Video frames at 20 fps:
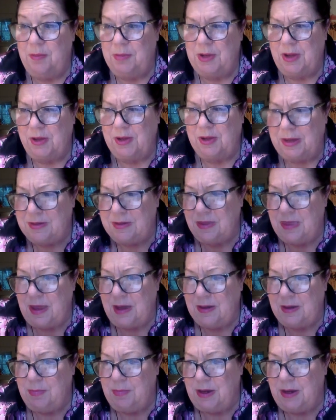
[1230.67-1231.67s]
I'll get to that
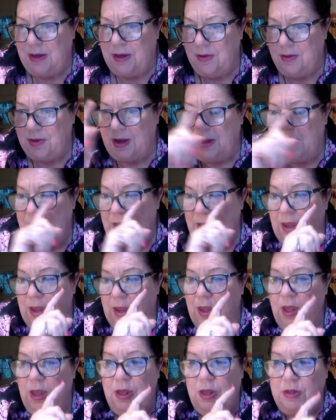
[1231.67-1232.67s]
in a minute. Okay,
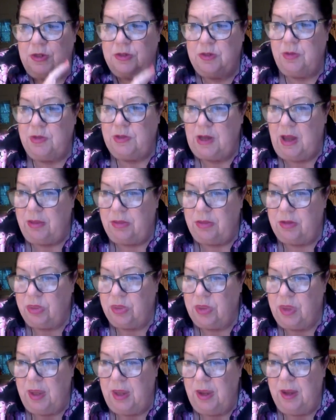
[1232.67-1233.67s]
so another
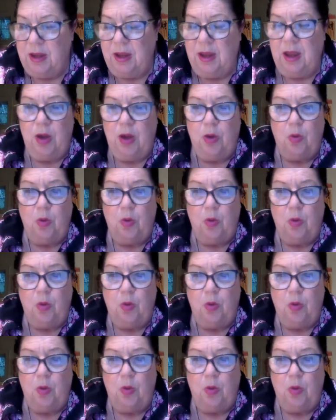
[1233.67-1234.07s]
thing